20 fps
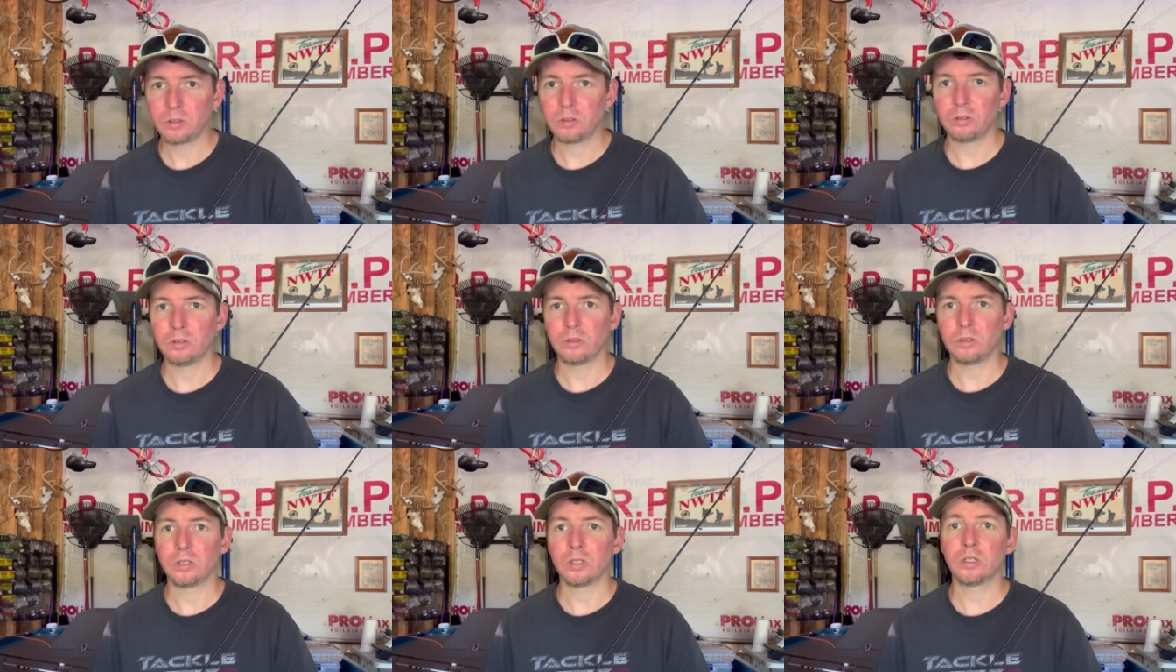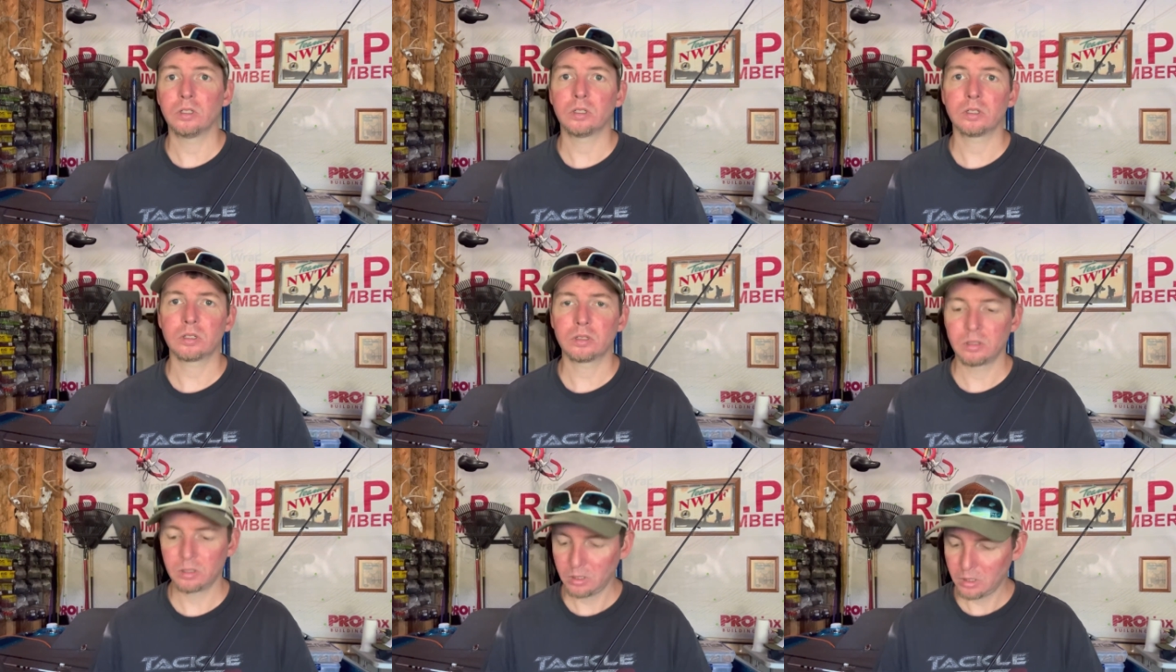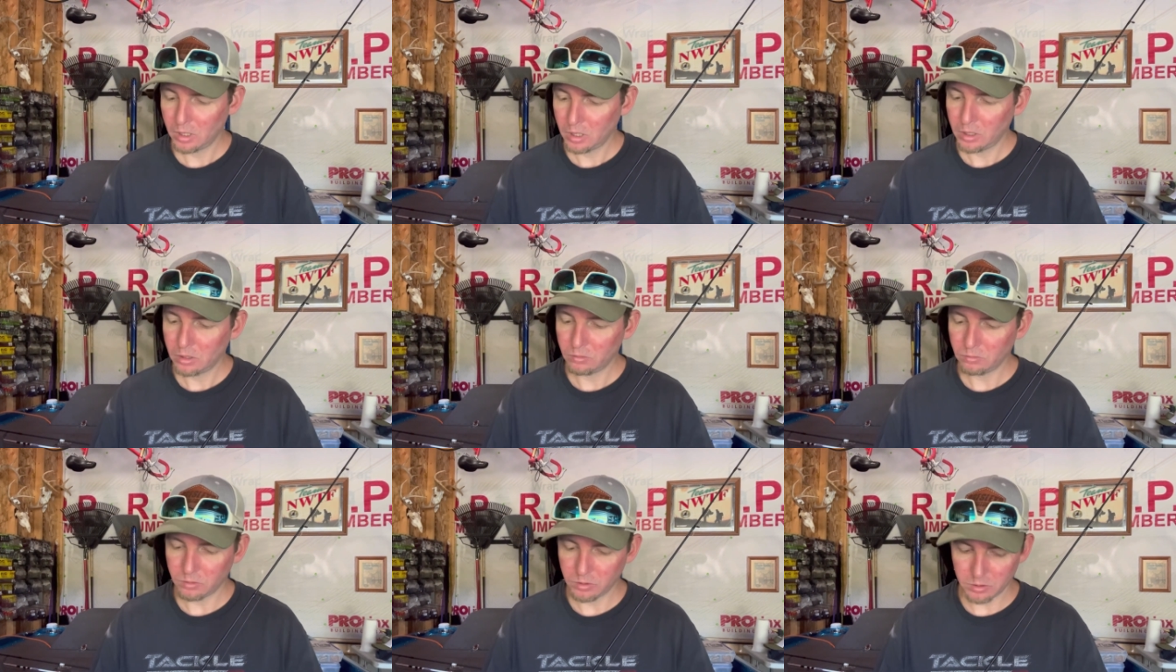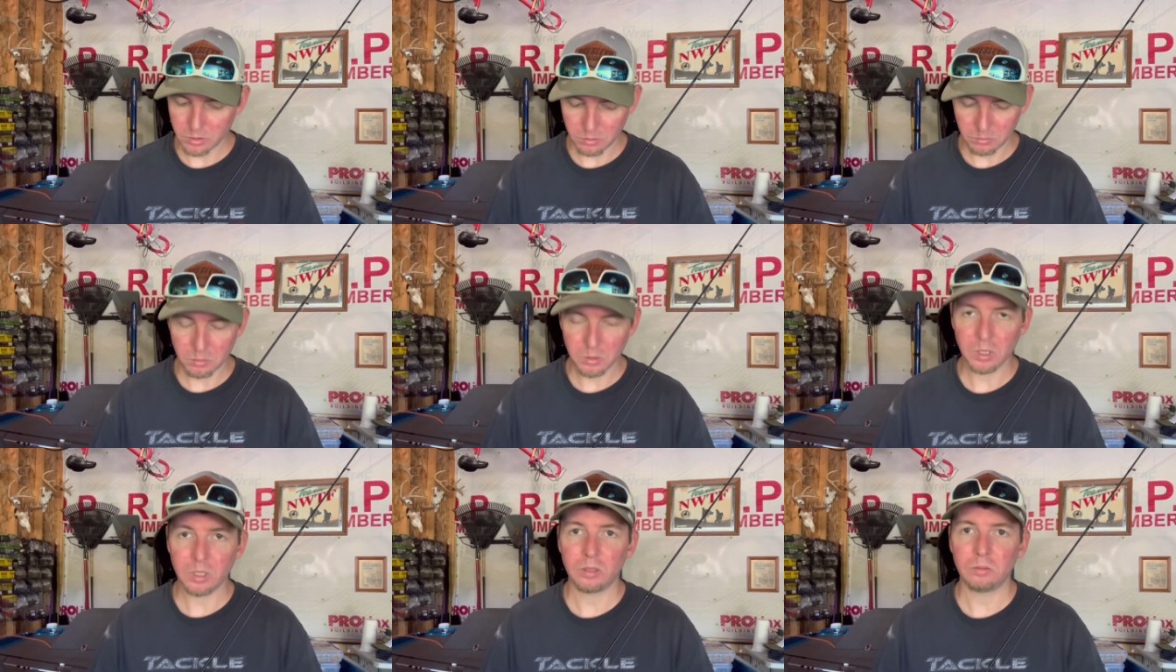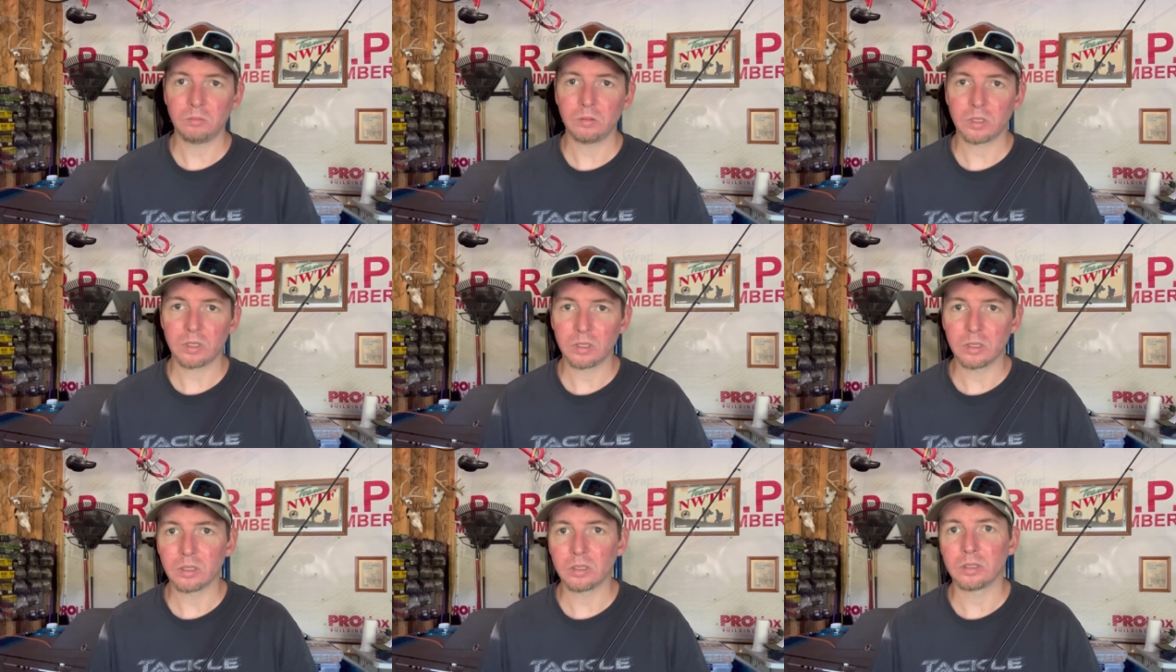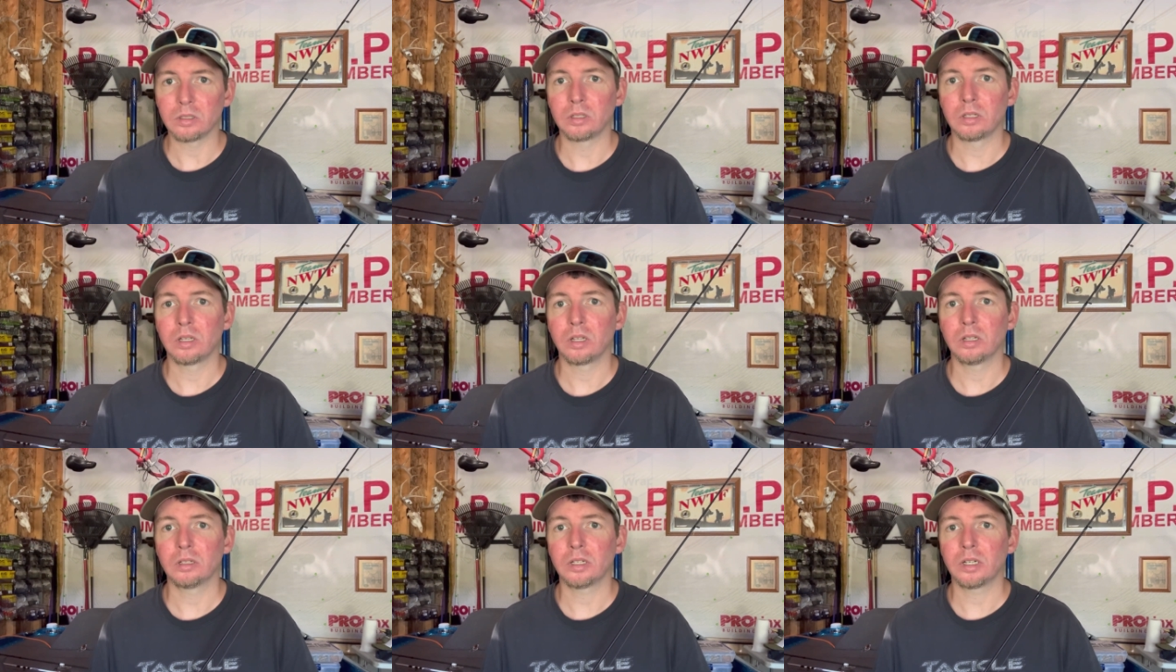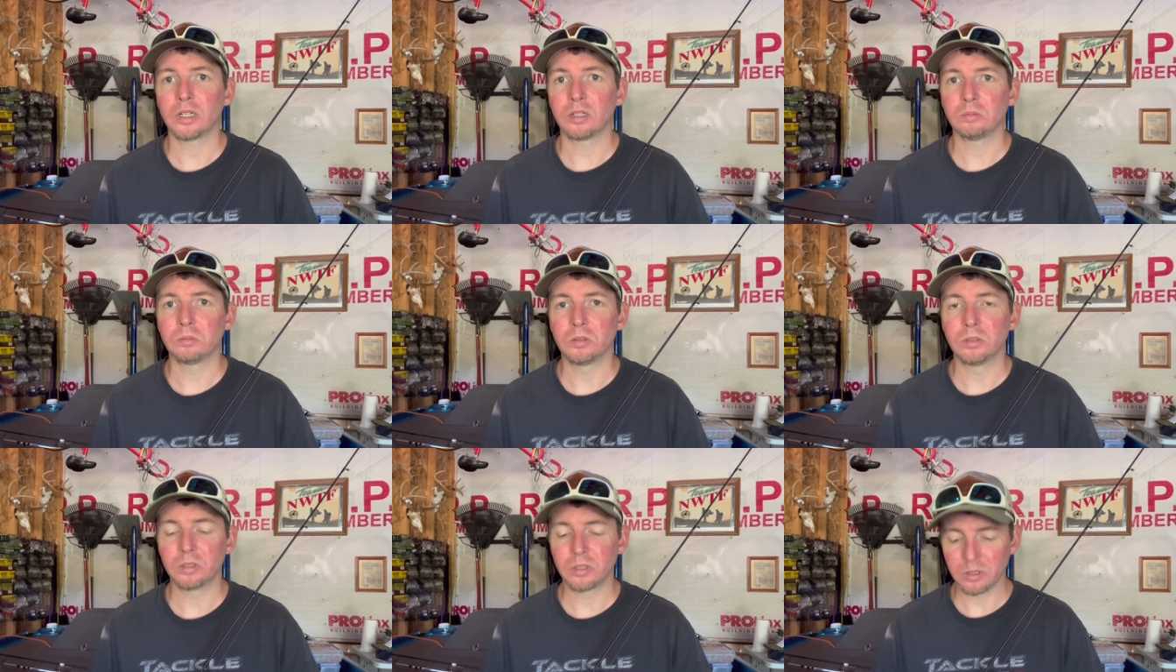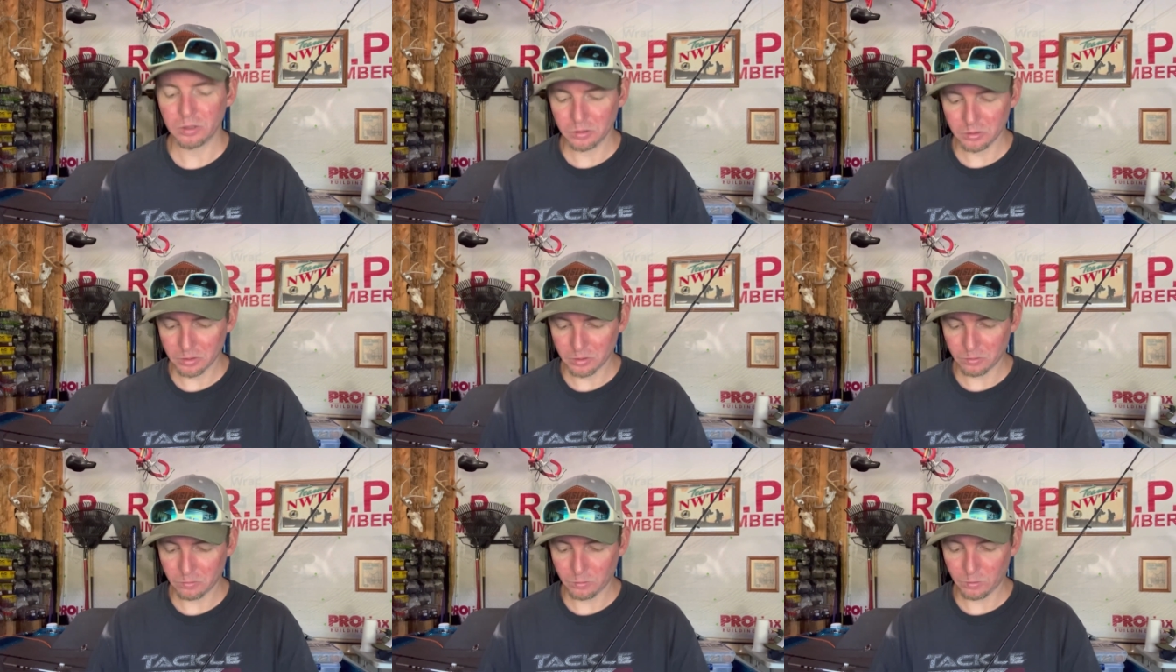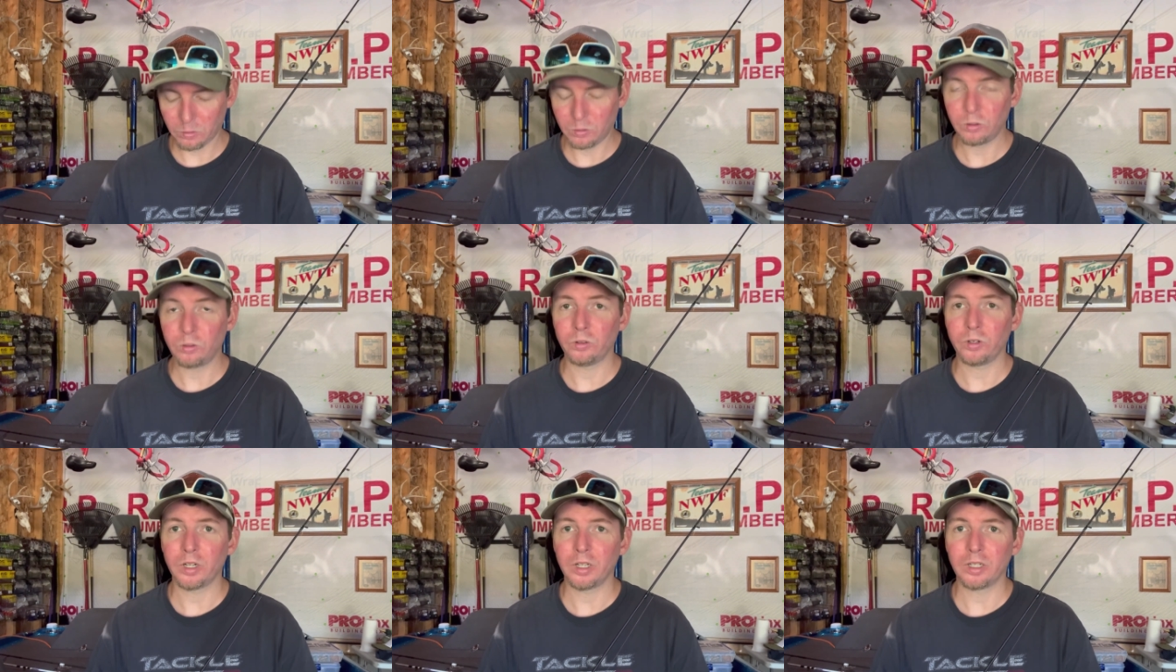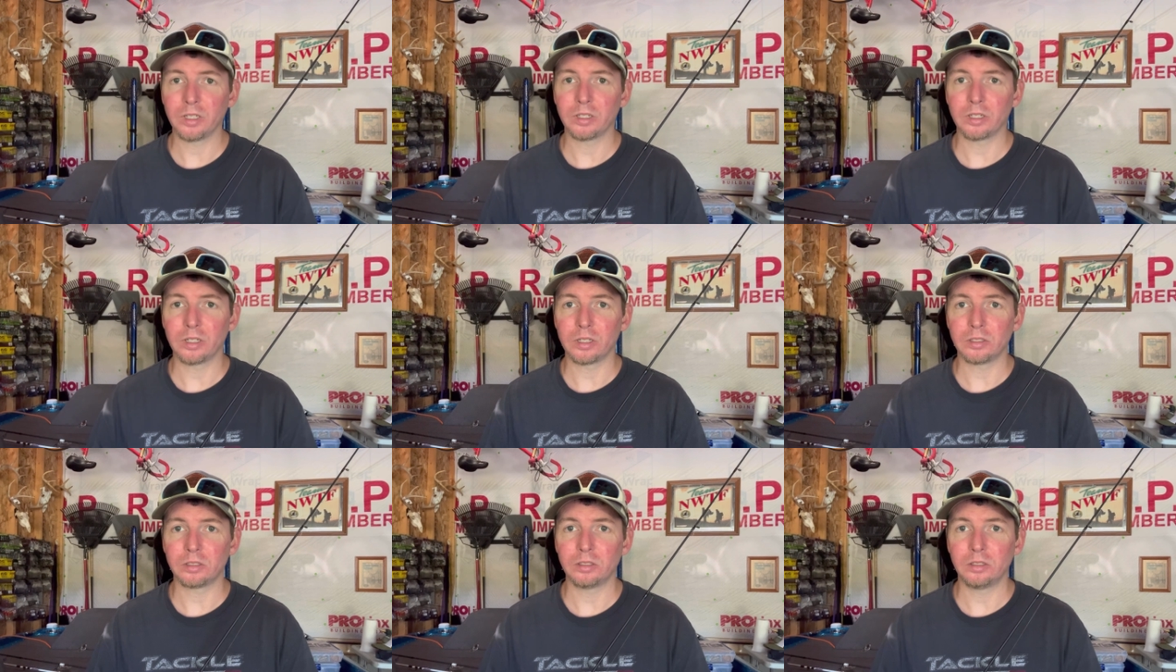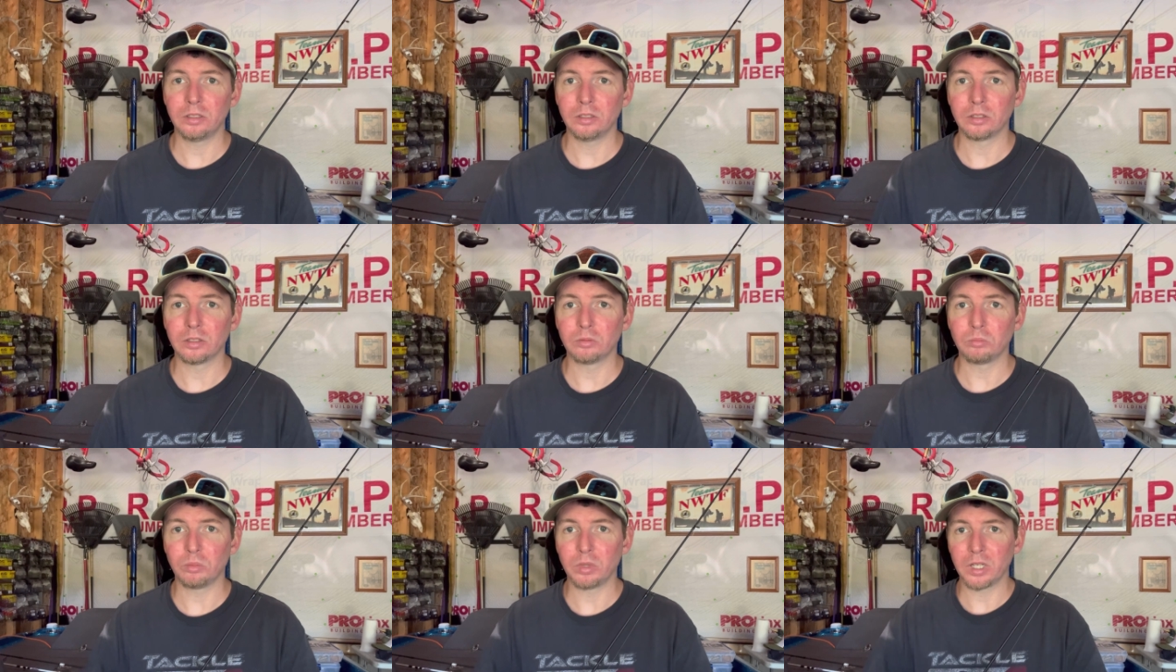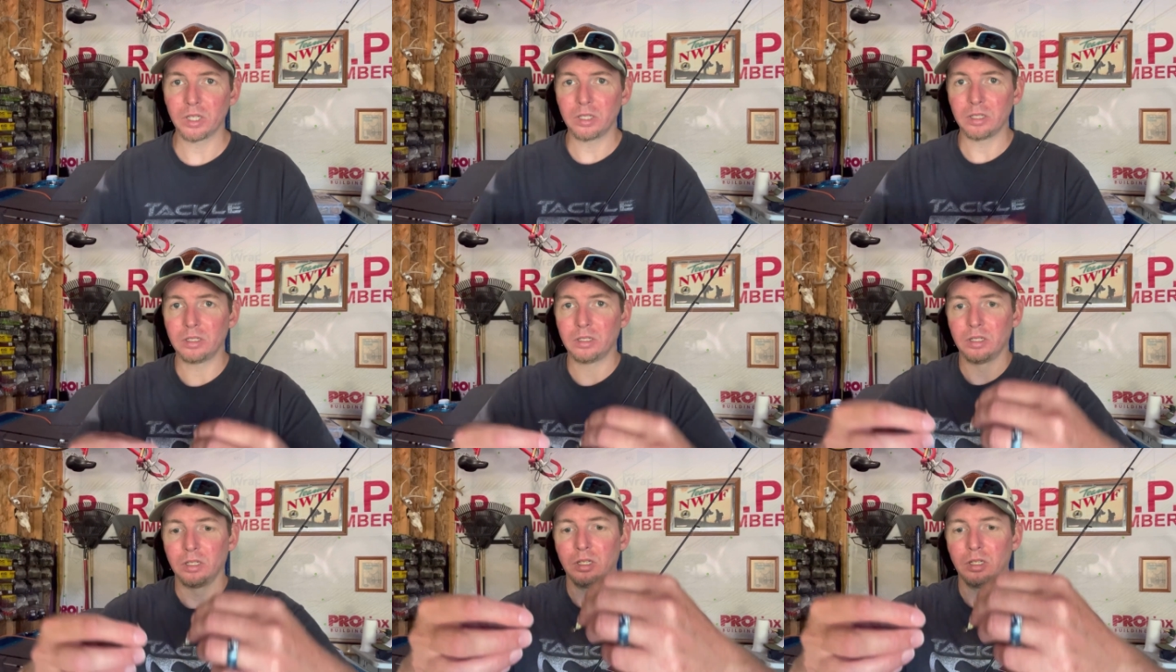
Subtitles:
through the hook. Reason being because a lot of bluegills are great at stealing bait.